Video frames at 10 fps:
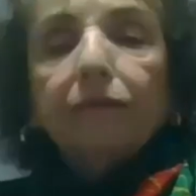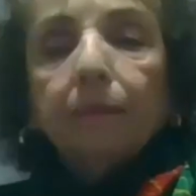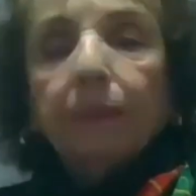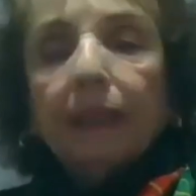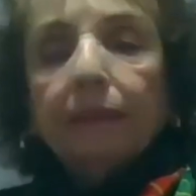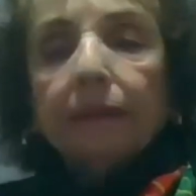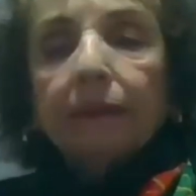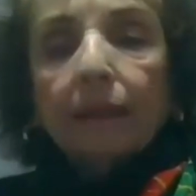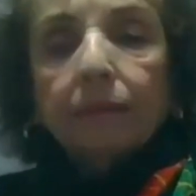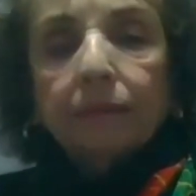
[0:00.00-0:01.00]
of the
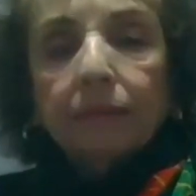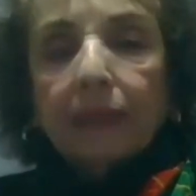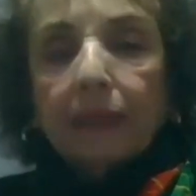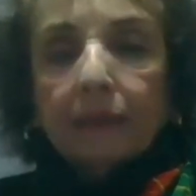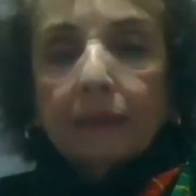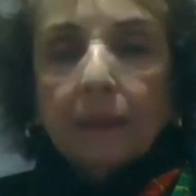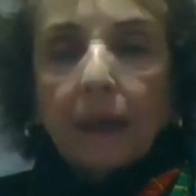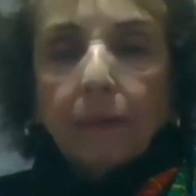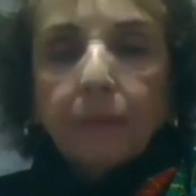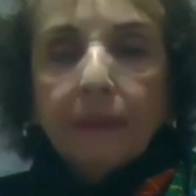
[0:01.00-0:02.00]
places that that
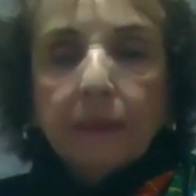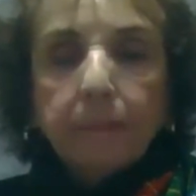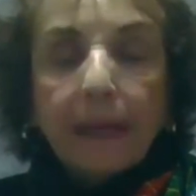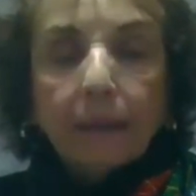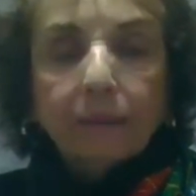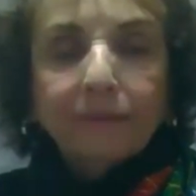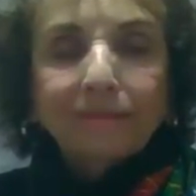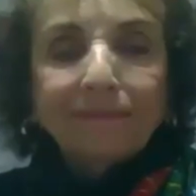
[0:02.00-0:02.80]
are written about.